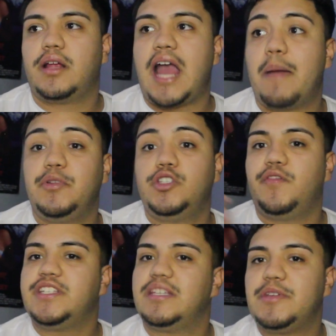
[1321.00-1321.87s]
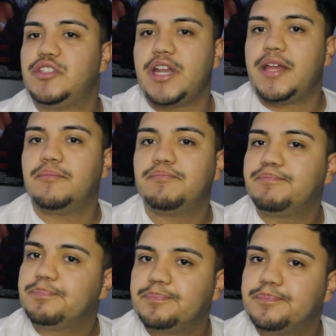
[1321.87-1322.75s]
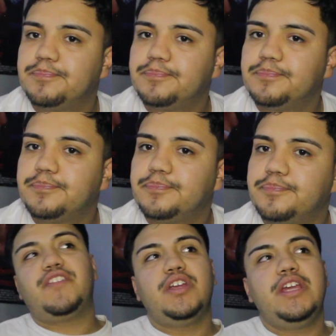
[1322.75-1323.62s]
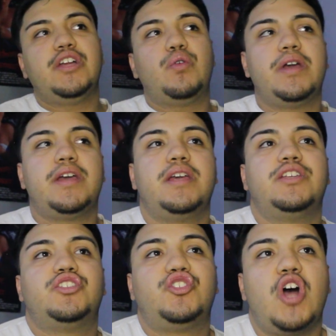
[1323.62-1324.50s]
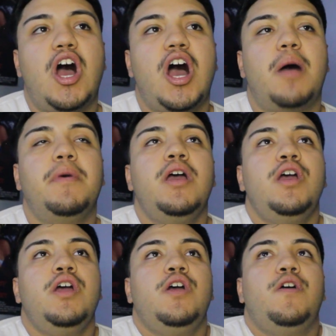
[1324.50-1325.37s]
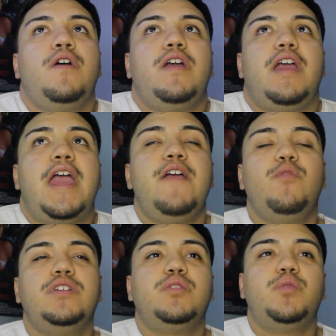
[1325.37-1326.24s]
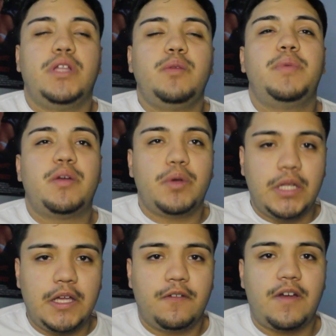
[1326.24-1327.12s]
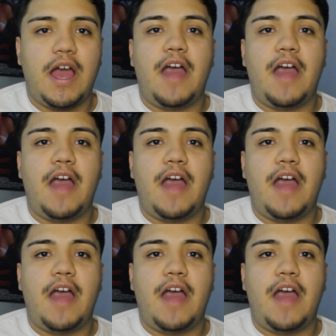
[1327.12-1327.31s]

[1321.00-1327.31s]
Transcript: happened to visit me today. After he quit his job, it was a really big relief.